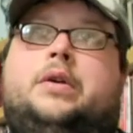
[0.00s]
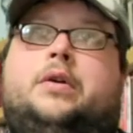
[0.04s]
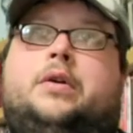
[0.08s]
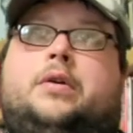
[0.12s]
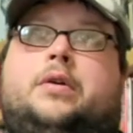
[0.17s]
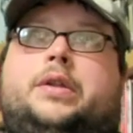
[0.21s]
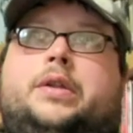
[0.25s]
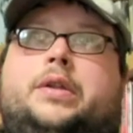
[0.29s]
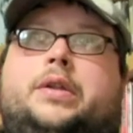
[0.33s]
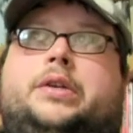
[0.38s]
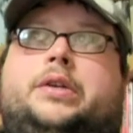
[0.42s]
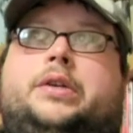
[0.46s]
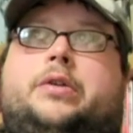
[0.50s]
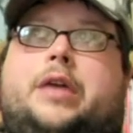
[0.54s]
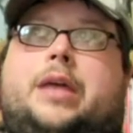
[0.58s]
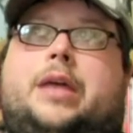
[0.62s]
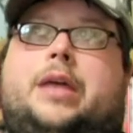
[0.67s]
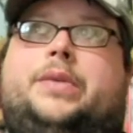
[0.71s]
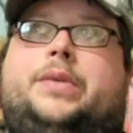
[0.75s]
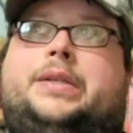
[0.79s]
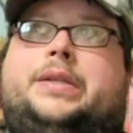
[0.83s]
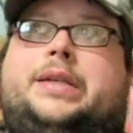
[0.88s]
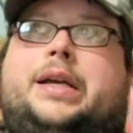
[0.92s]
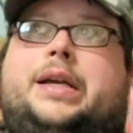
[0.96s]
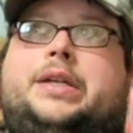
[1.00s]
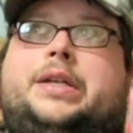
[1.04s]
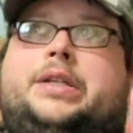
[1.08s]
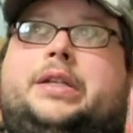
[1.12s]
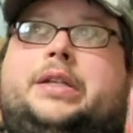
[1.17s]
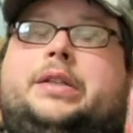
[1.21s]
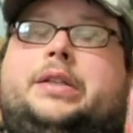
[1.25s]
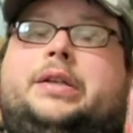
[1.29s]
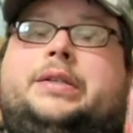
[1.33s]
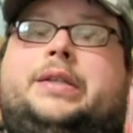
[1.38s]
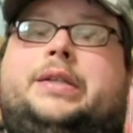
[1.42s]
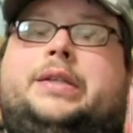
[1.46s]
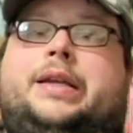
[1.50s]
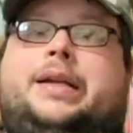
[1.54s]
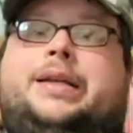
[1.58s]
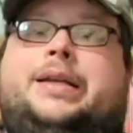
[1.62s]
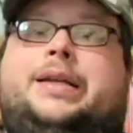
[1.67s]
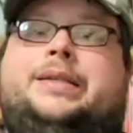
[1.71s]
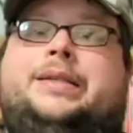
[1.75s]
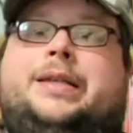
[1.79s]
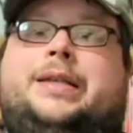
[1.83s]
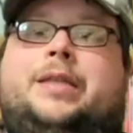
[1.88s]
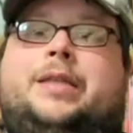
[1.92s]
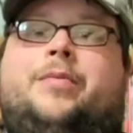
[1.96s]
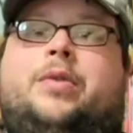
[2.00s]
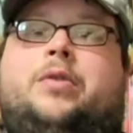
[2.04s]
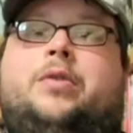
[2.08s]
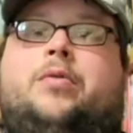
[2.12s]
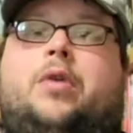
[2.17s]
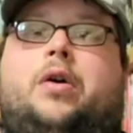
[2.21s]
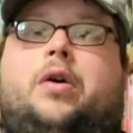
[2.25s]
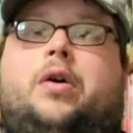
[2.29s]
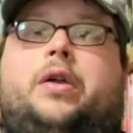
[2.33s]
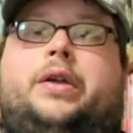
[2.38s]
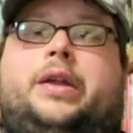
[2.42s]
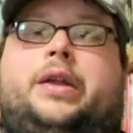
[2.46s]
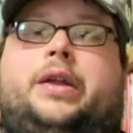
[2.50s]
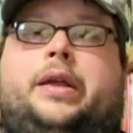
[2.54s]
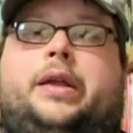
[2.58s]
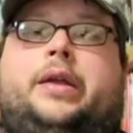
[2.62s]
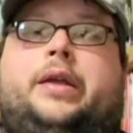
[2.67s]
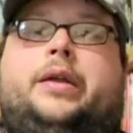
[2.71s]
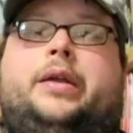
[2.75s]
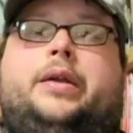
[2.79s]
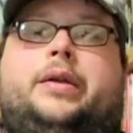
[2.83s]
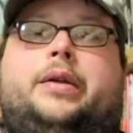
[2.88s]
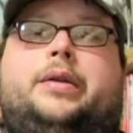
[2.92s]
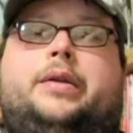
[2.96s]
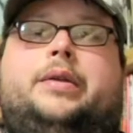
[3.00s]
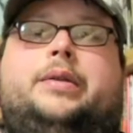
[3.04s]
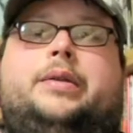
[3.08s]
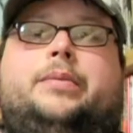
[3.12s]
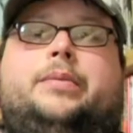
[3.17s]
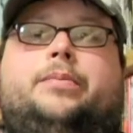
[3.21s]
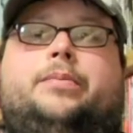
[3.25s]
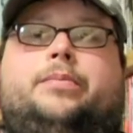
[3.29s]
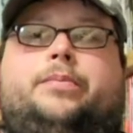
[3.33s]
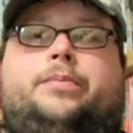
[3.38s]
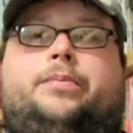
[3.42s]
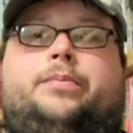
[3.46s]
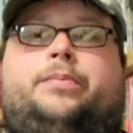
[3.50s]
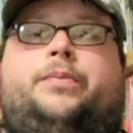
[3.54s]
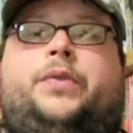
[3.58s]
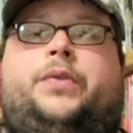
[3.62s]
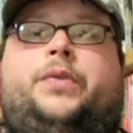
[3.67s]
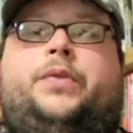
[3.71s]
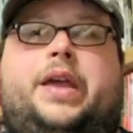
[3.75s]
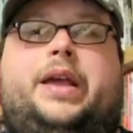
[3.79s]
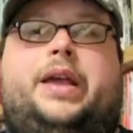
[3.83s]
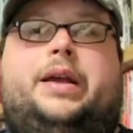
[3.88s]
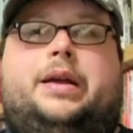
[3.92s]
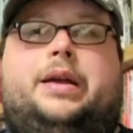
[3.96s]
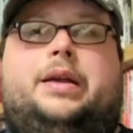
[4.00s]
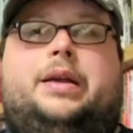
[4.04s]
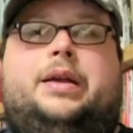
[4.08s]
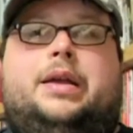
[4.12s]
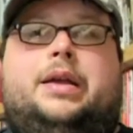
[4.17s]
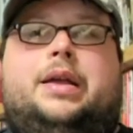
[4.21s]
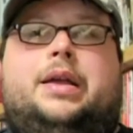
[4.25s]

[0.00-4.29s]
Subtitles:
holy crap, this actually looks like a cinema quality thing.